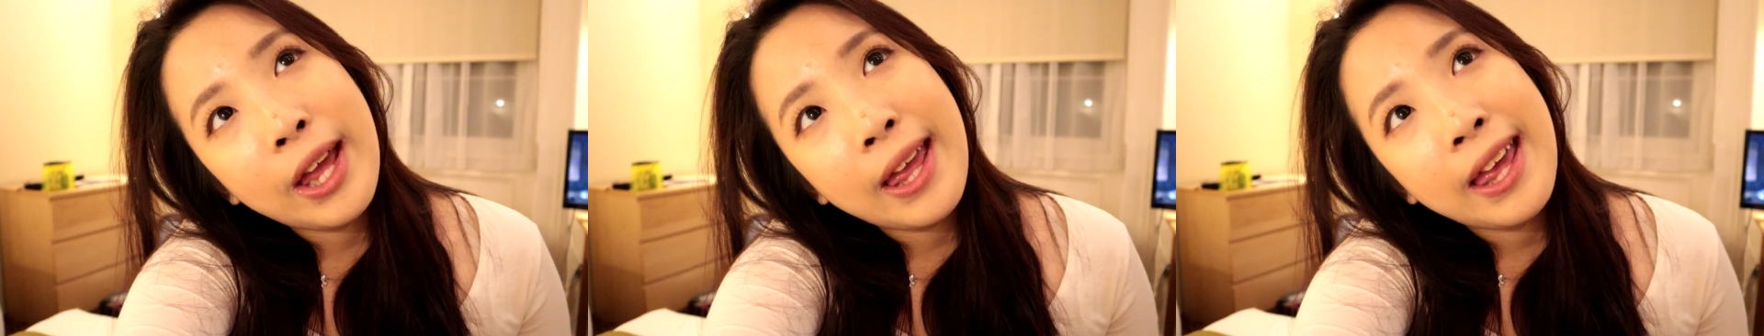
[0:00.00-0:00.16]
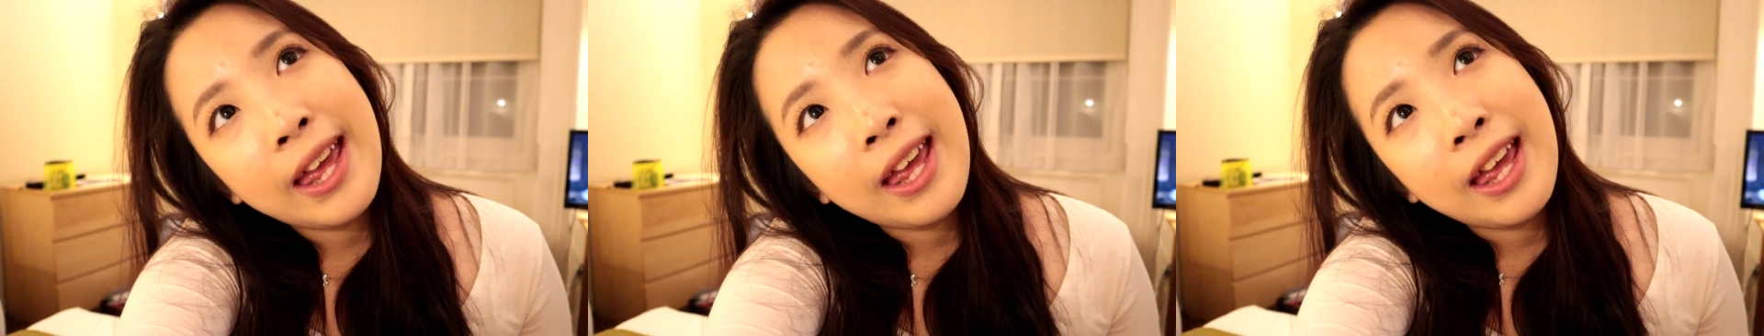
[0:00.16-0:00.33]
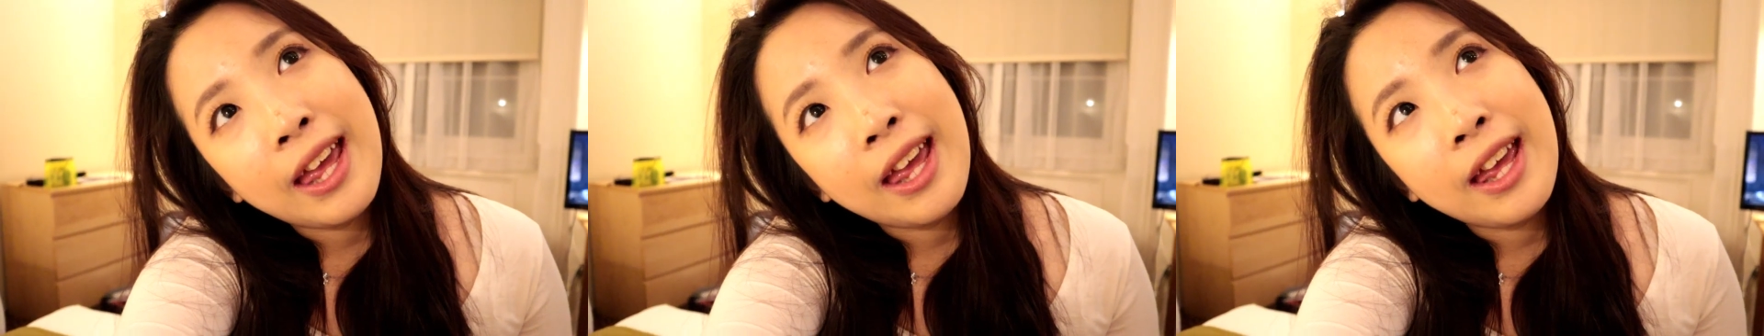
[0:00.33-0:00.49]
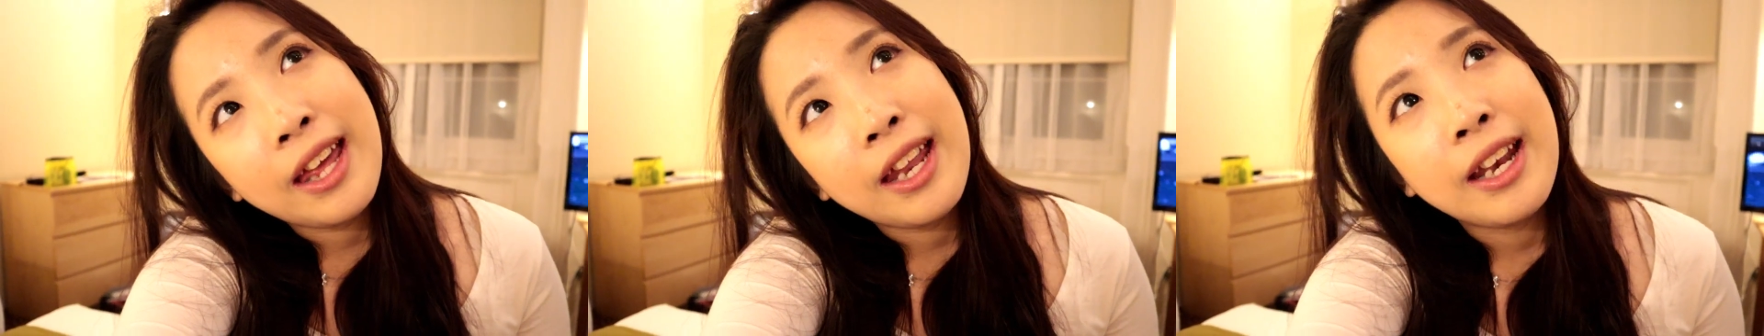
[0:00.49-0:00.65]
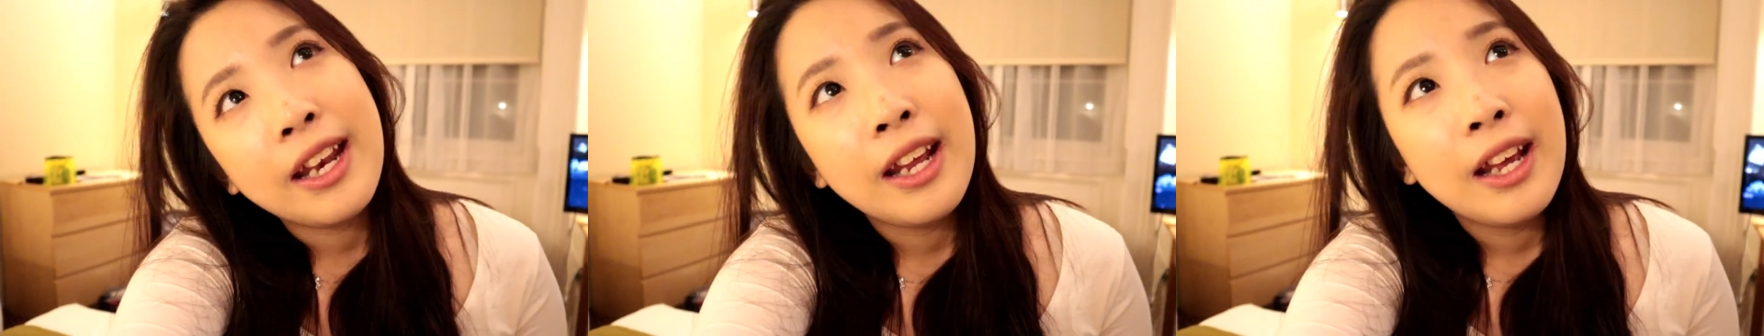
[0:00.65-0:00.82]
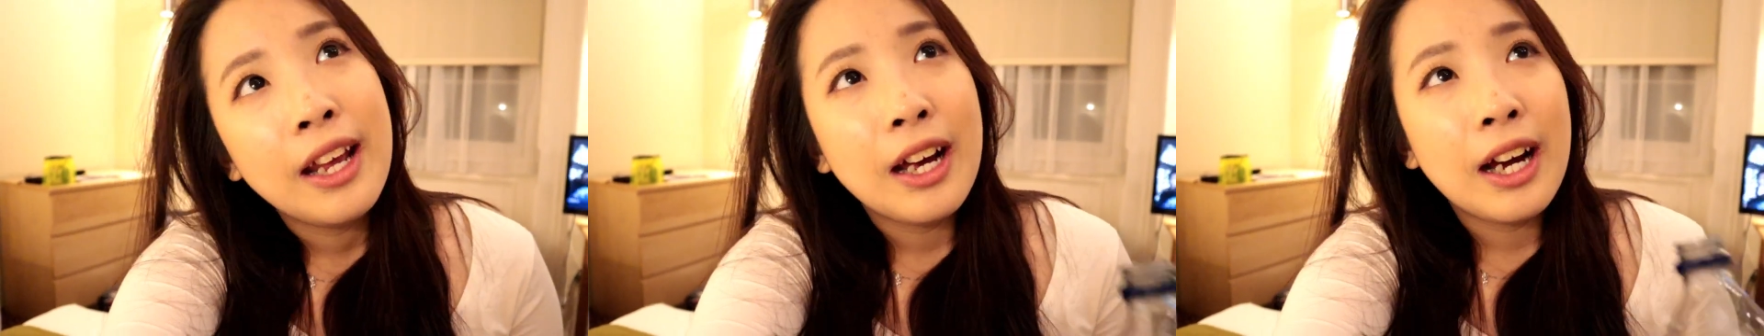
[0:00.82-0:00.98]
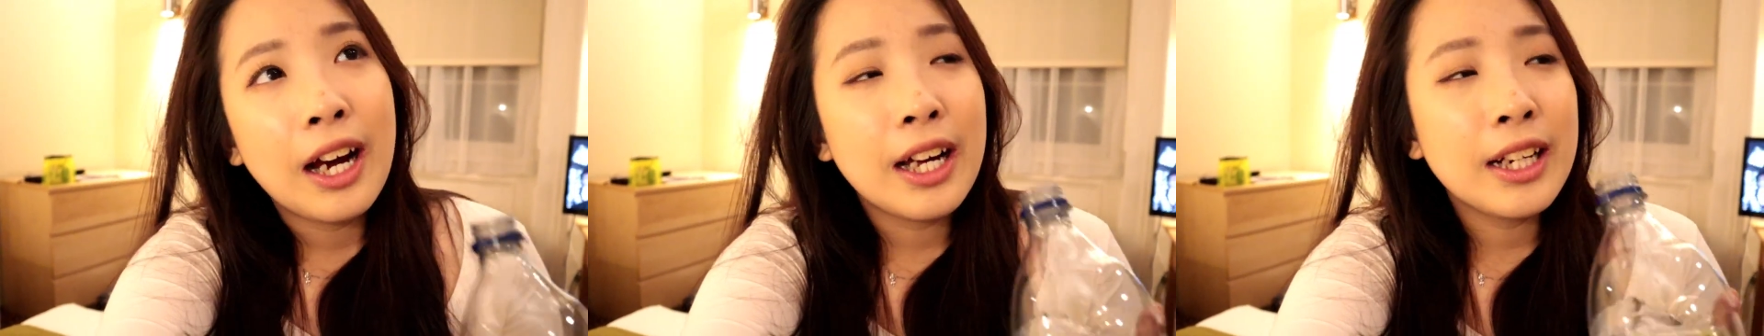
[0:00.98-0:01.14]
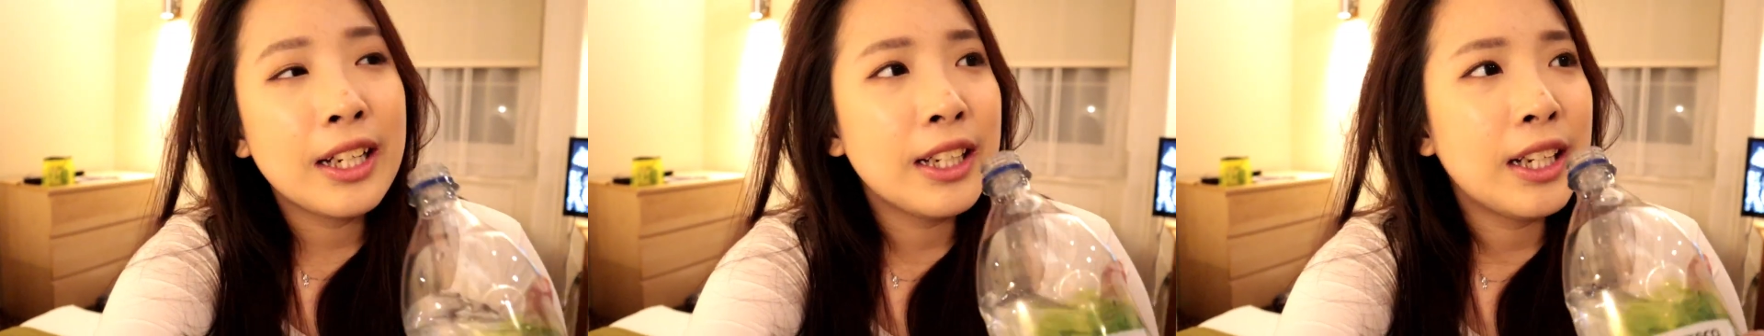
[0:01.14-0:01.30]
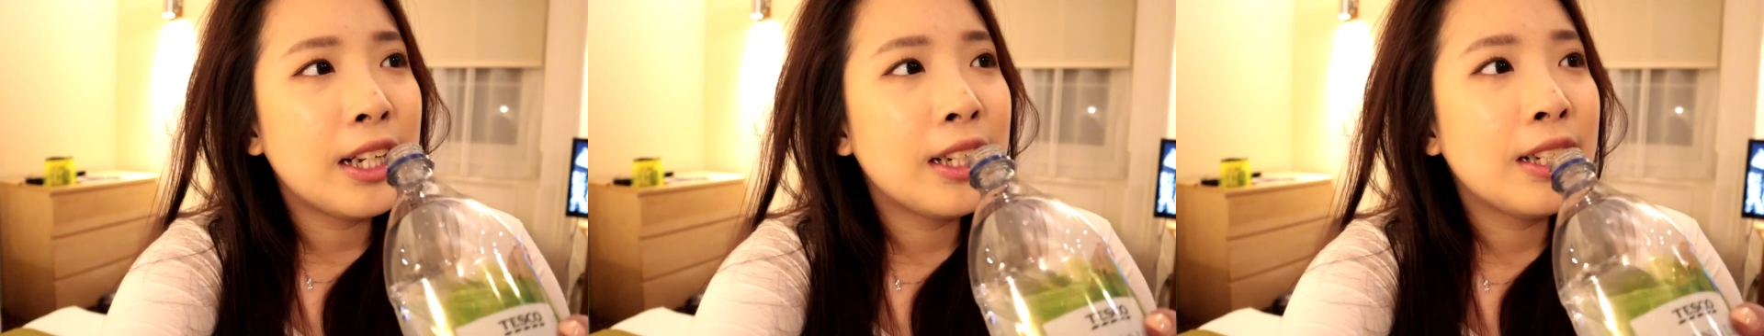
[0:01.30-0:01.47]
and
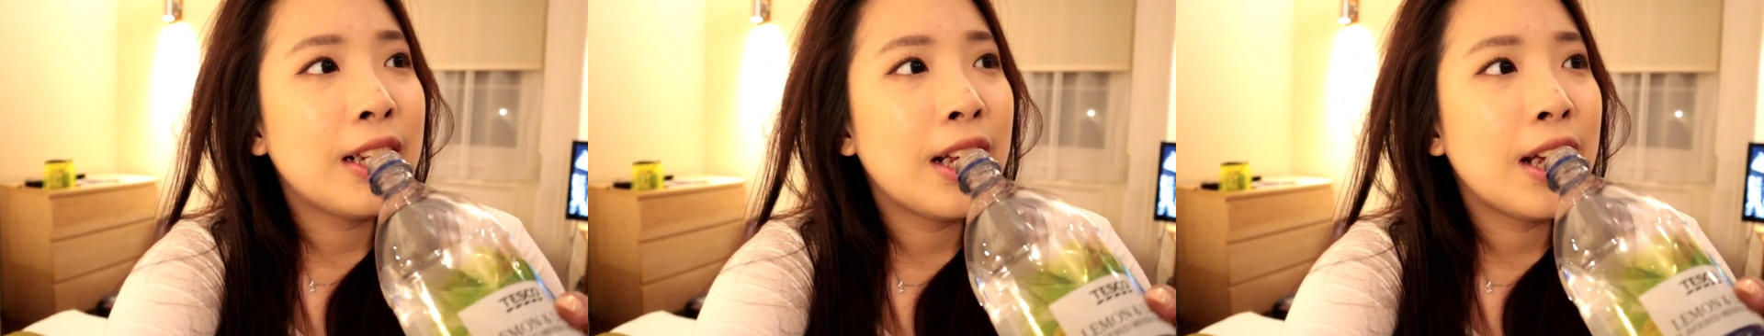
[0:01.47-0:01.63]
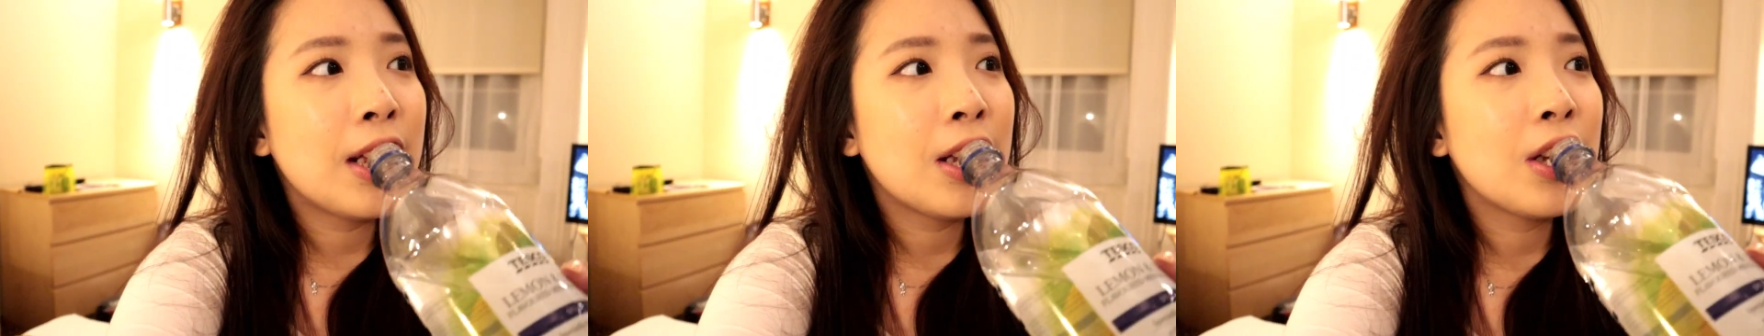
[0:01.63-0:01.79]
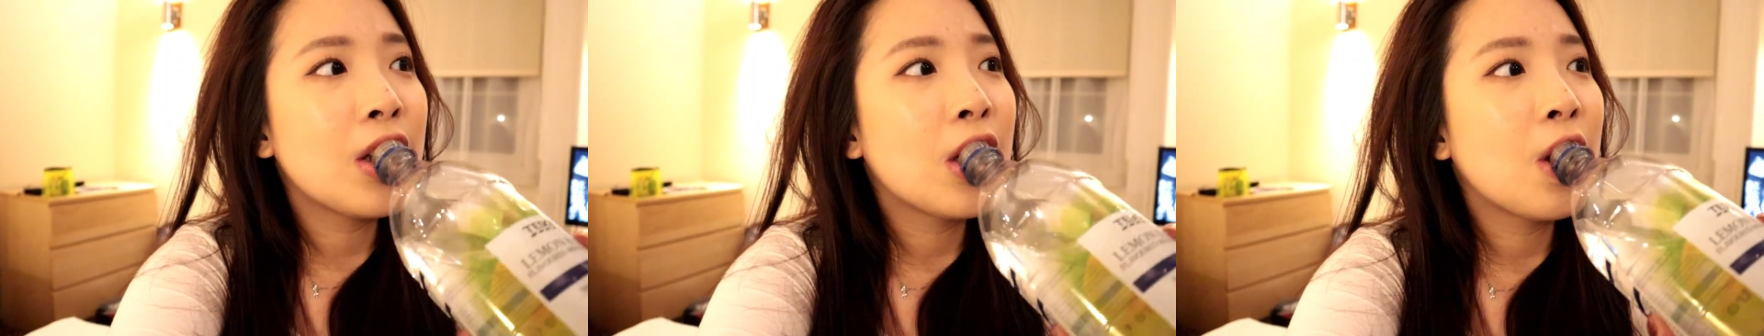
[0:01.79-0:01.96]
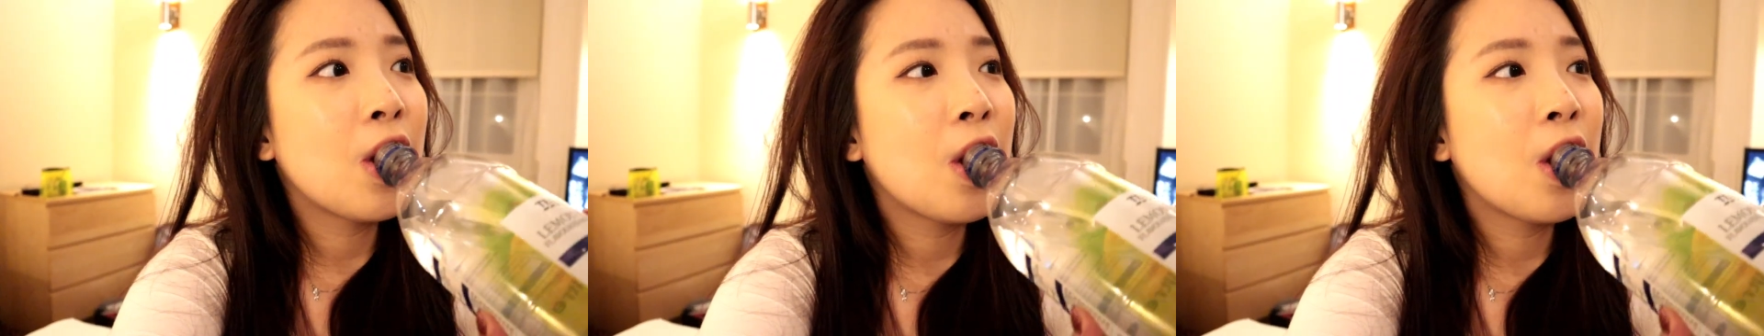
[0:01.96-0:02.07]
other than that,